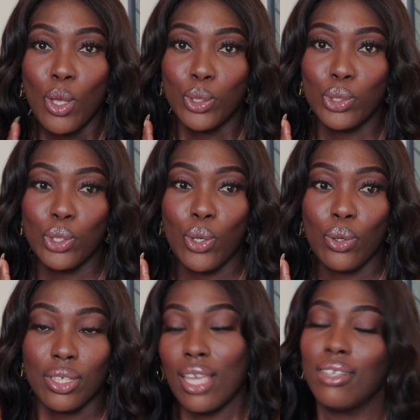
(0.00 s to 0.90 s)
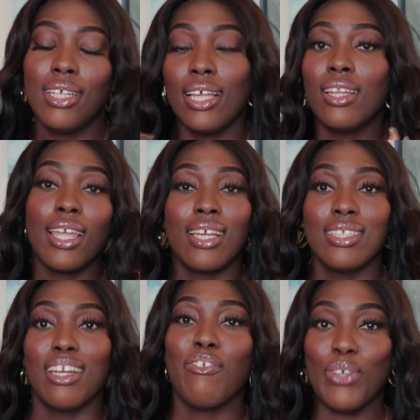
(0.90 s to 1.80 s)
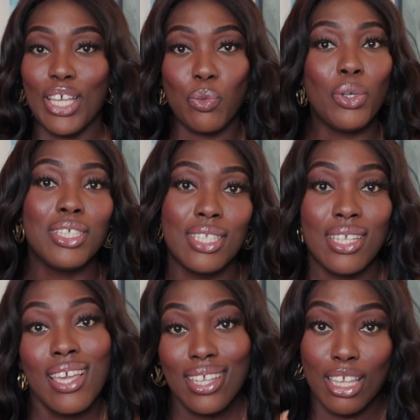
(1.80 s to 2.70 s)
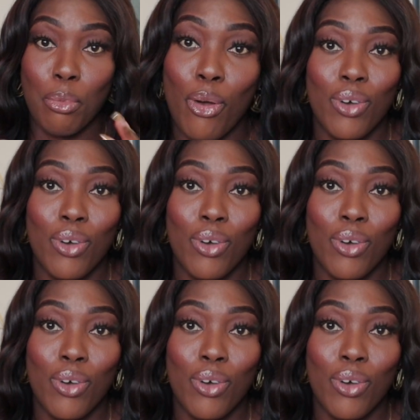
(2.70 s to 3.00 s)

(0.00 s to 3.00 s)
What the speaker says: So yeah, like I said, if you guys want to see it, keep on